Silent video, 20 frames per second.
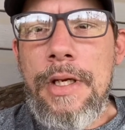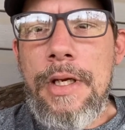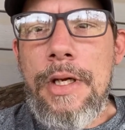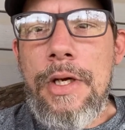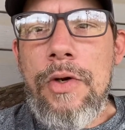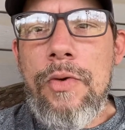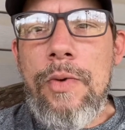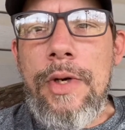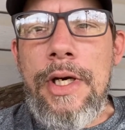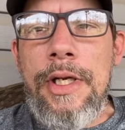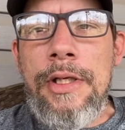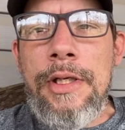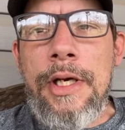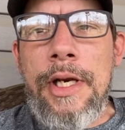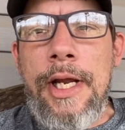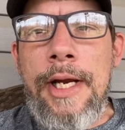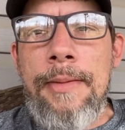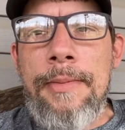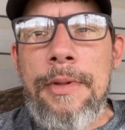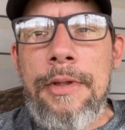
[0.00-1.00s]
went into
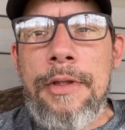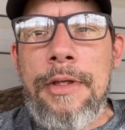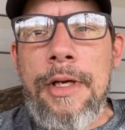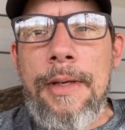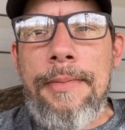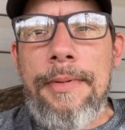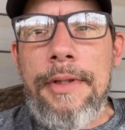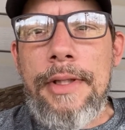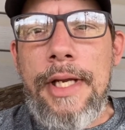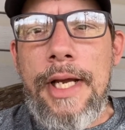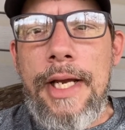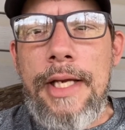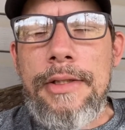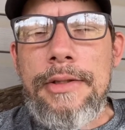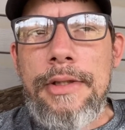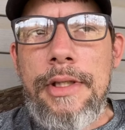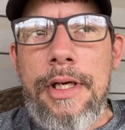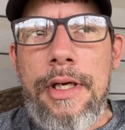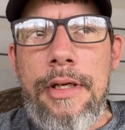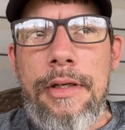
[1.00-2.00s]
labor a couple of days
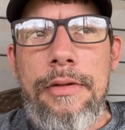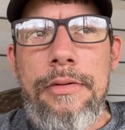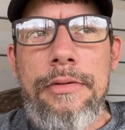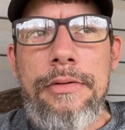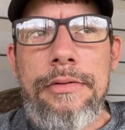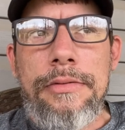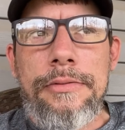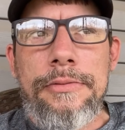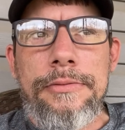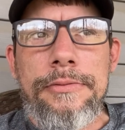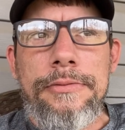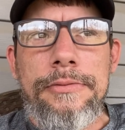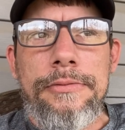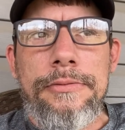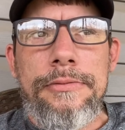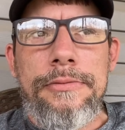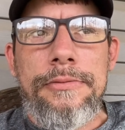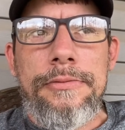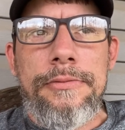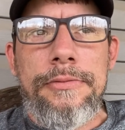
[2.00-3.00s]
ago,
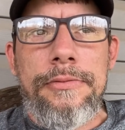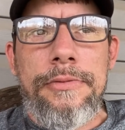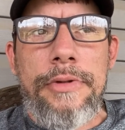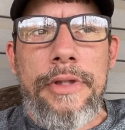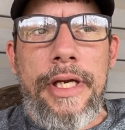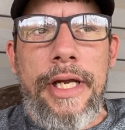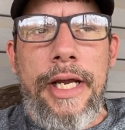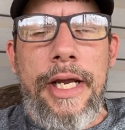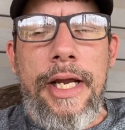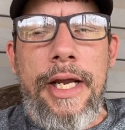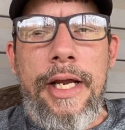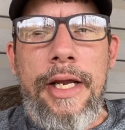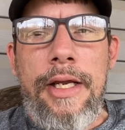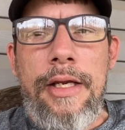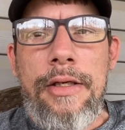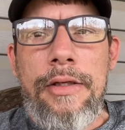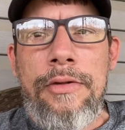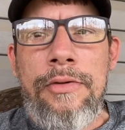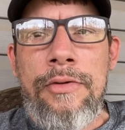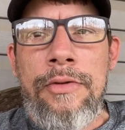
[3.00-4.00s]

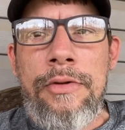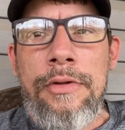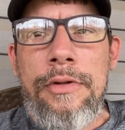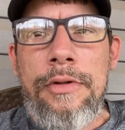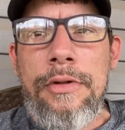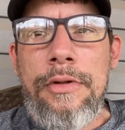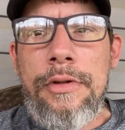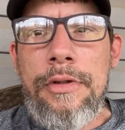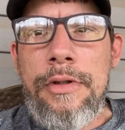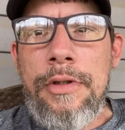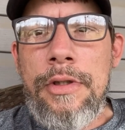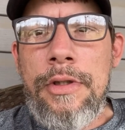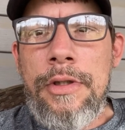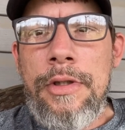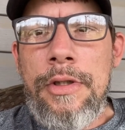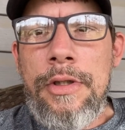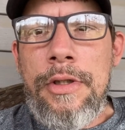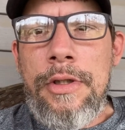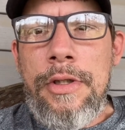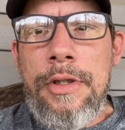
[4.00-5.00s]
and
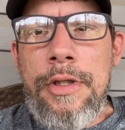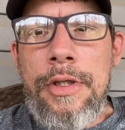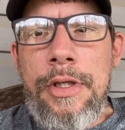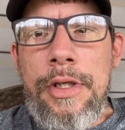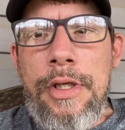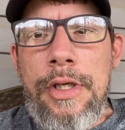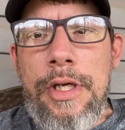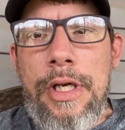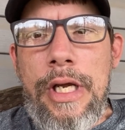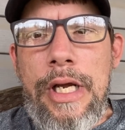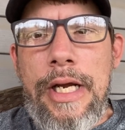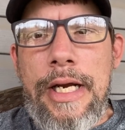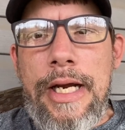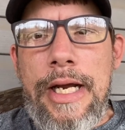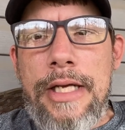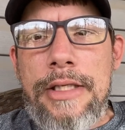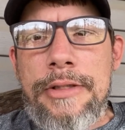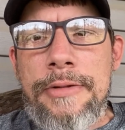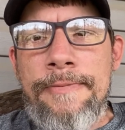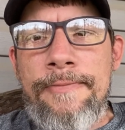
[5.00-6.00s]
I
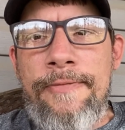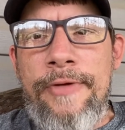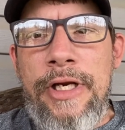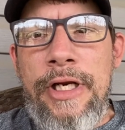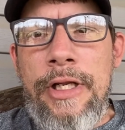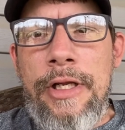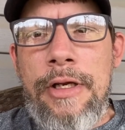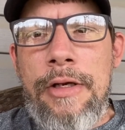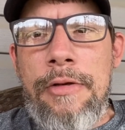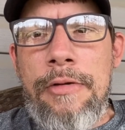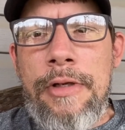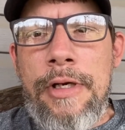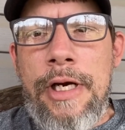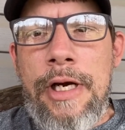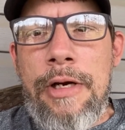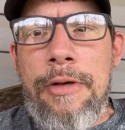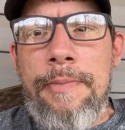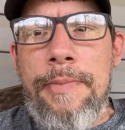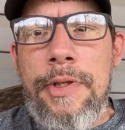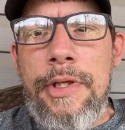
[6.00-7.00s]
got some video that
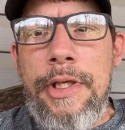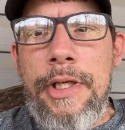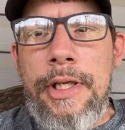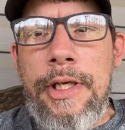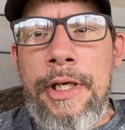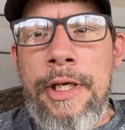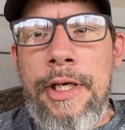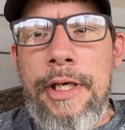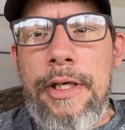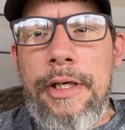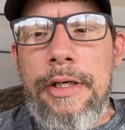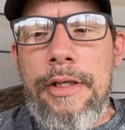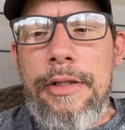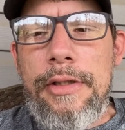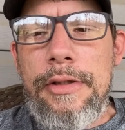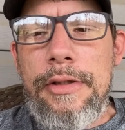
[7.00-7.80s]
I'll put in here